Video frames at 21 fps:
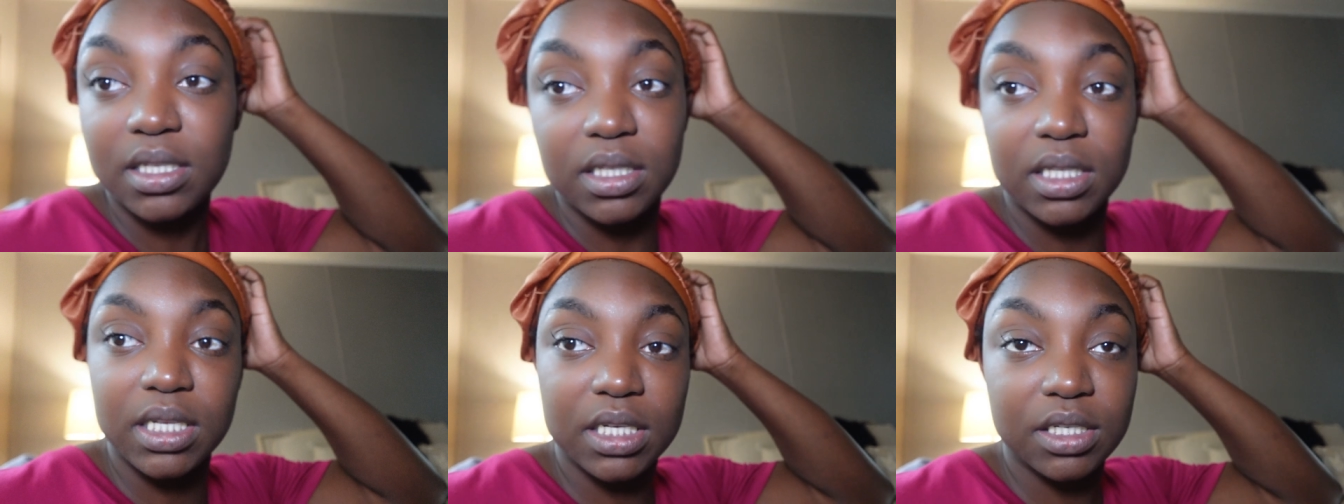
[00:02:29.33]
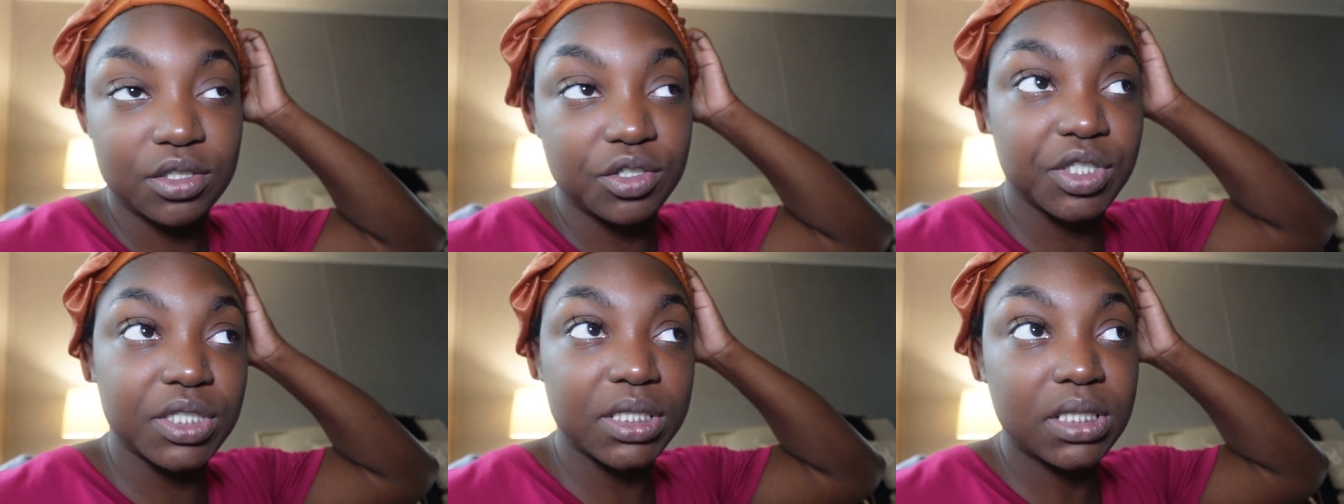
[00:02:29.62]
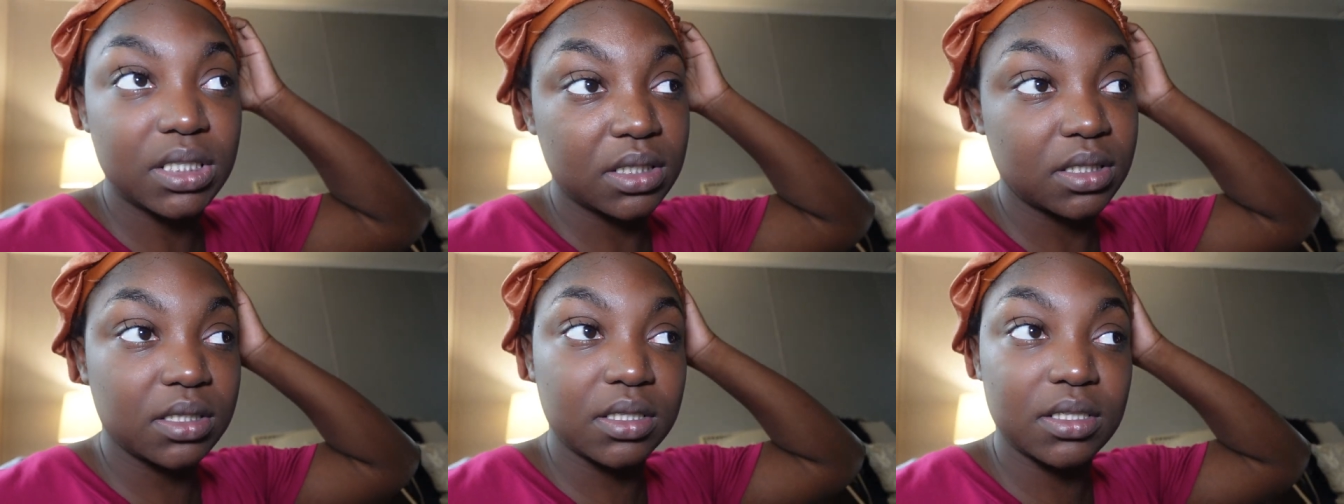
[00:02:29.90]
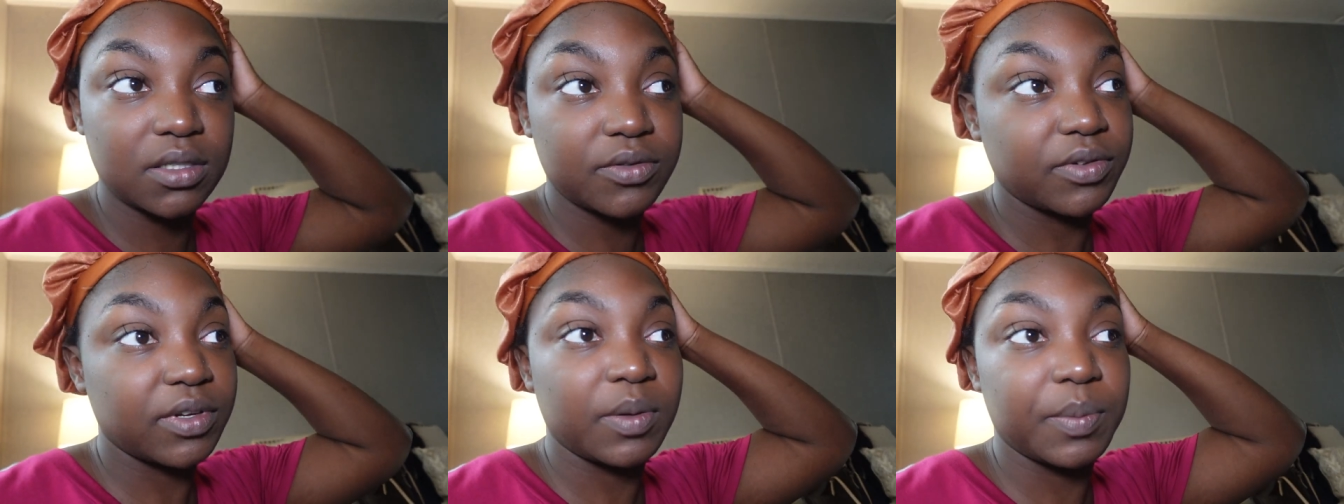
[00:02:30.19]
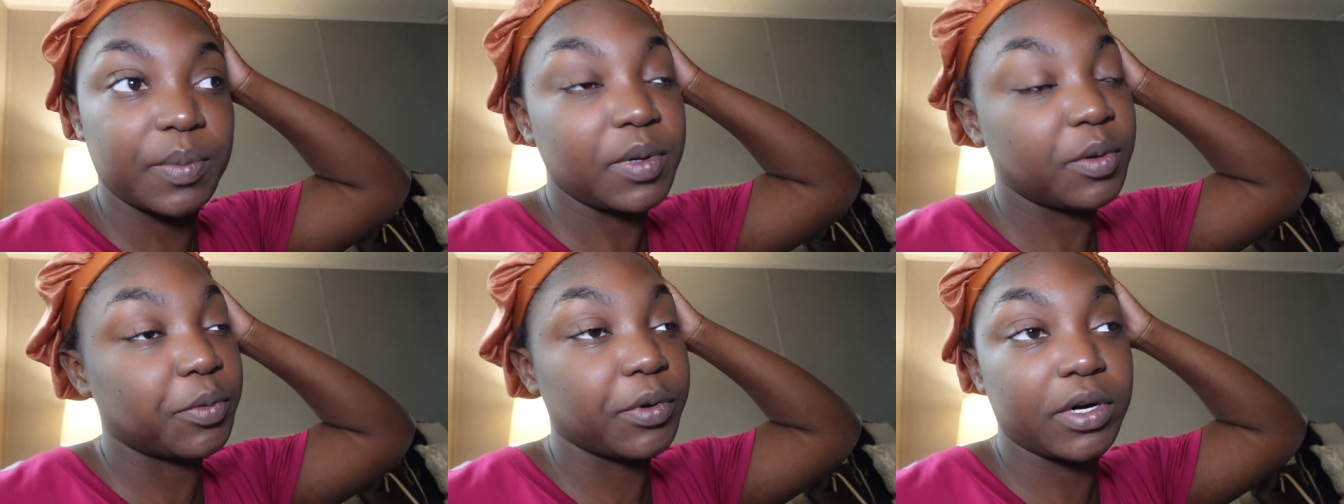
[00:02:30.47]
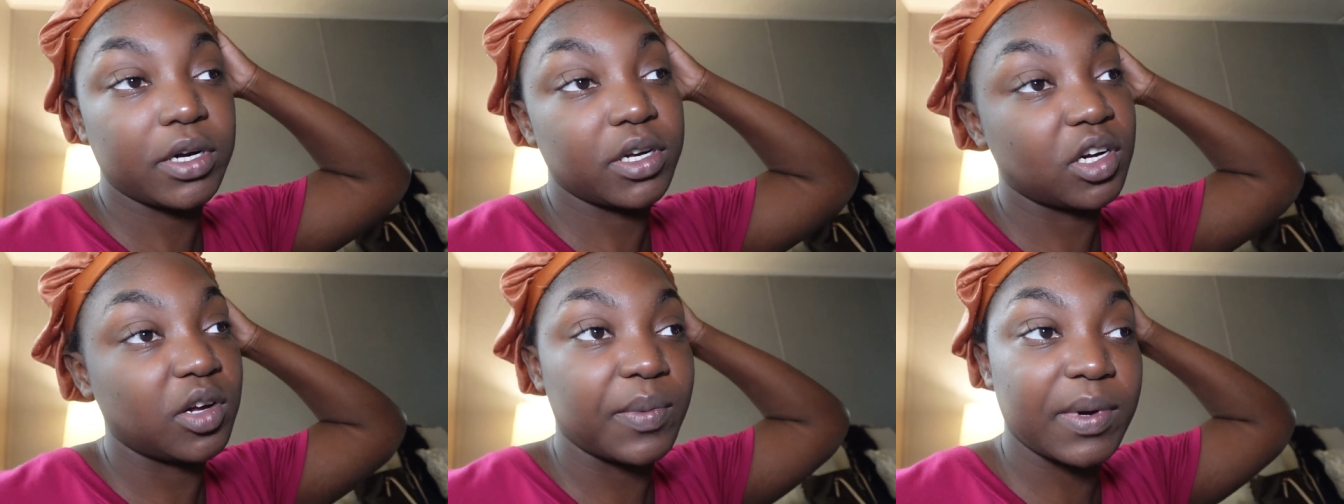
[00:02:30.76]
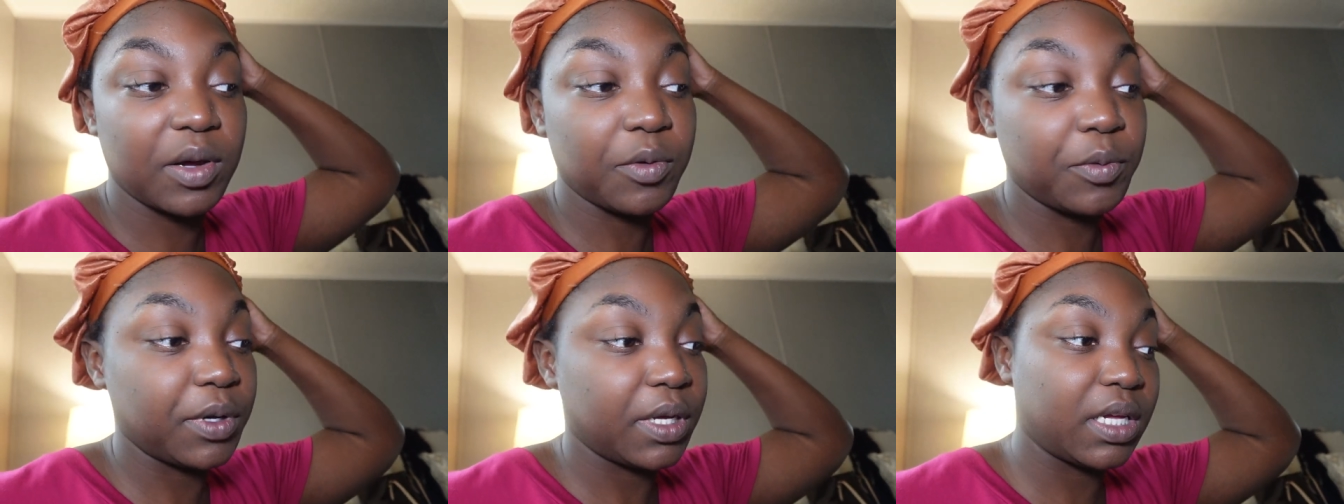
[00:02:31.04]
like dressing stuff, and be working on
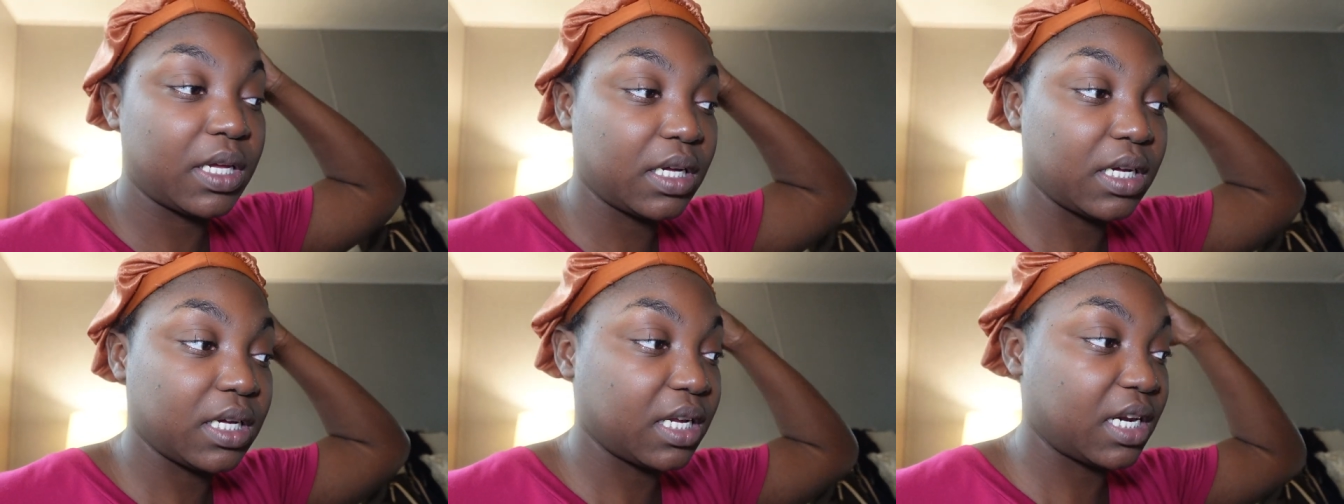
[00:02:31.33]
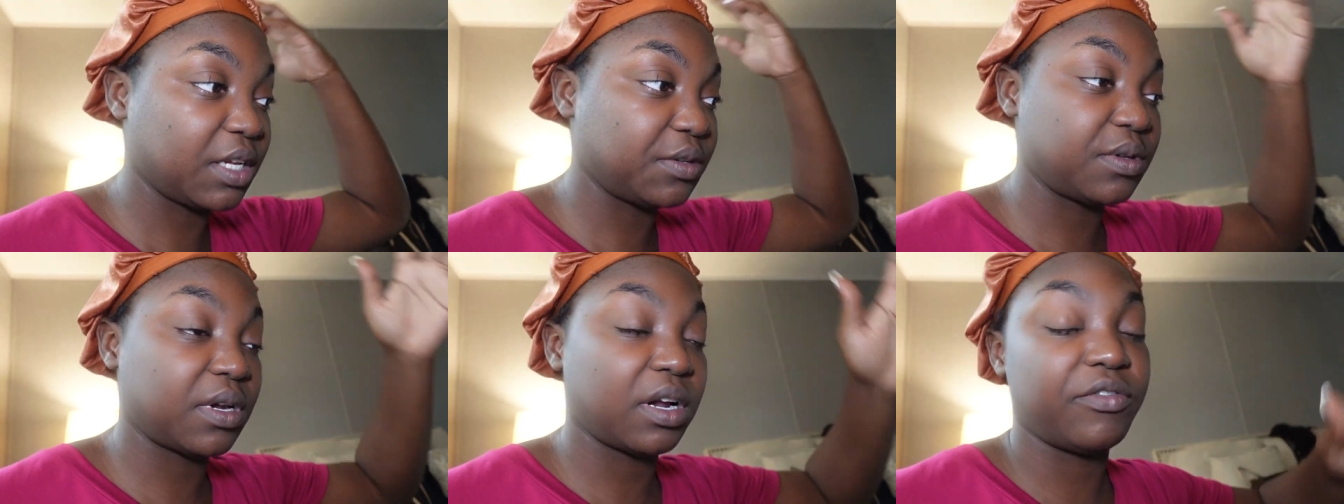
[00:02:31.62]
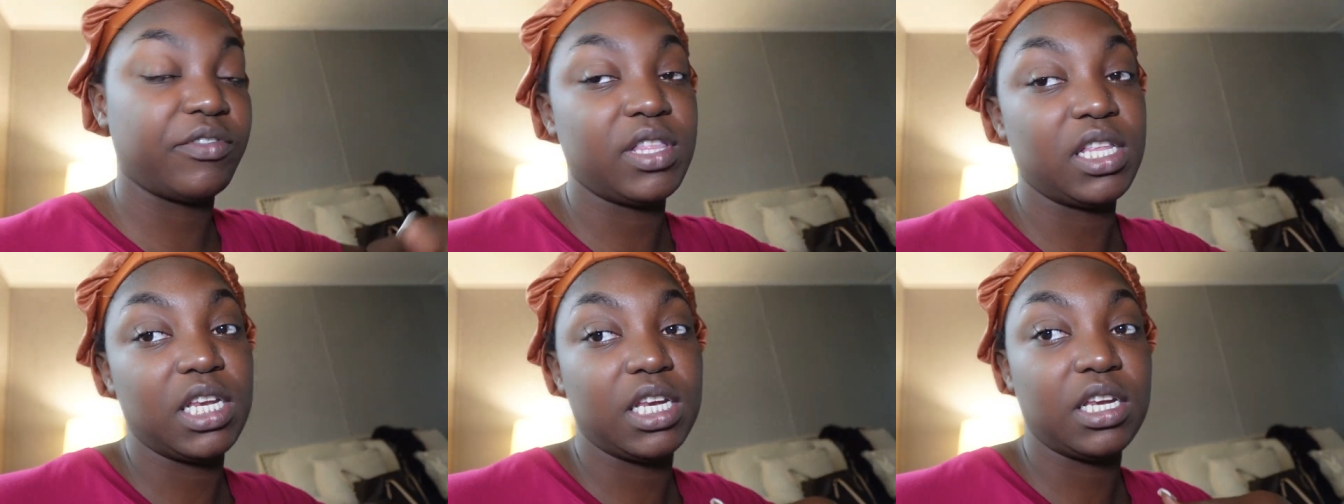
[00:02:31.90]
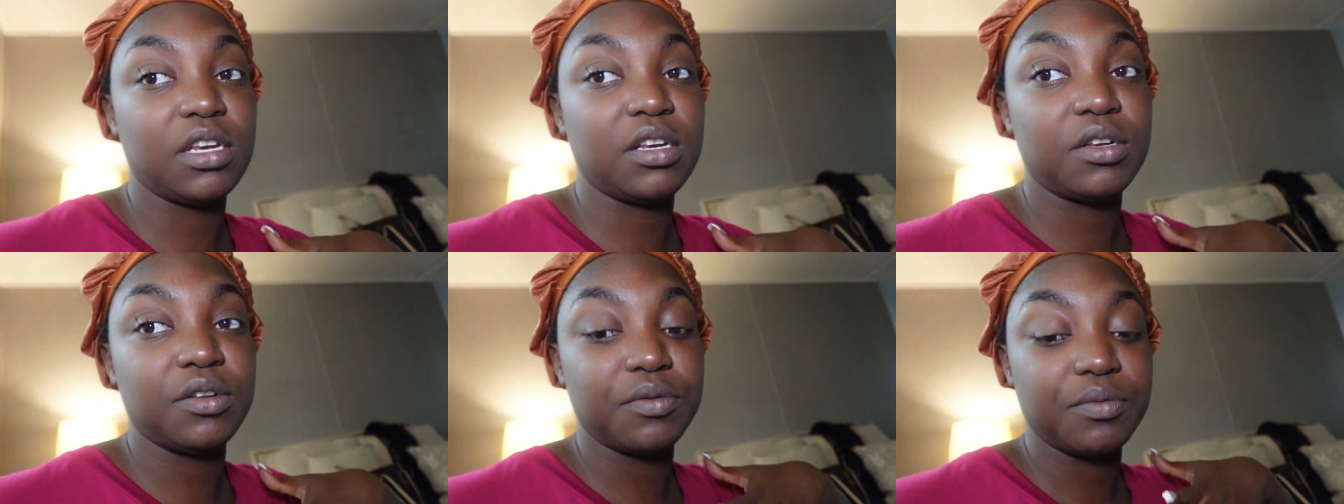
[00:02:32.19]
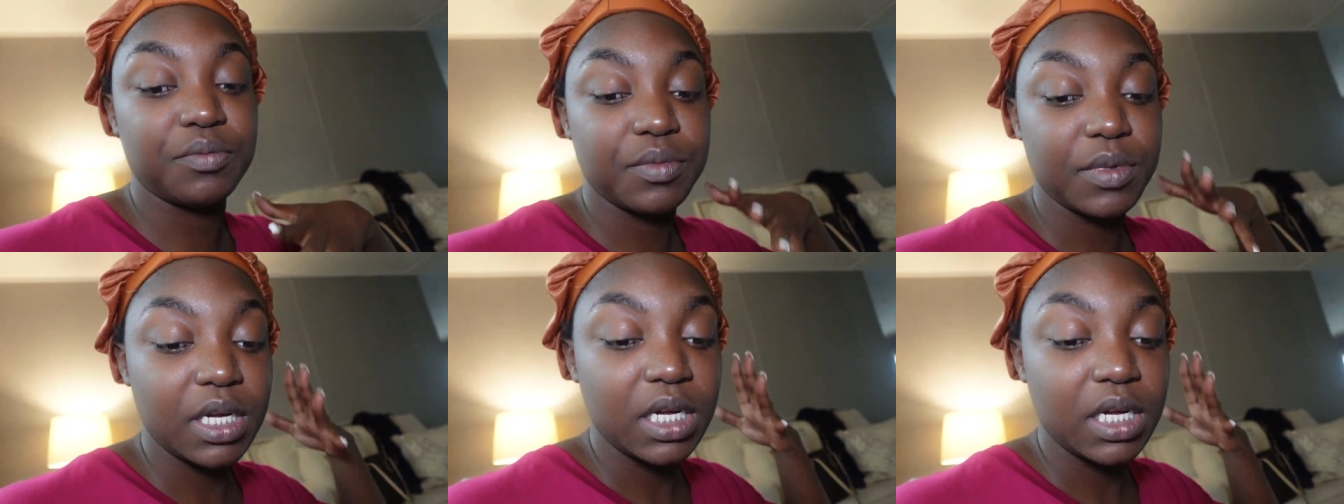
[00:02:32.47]
my wig. That's what I really need to do.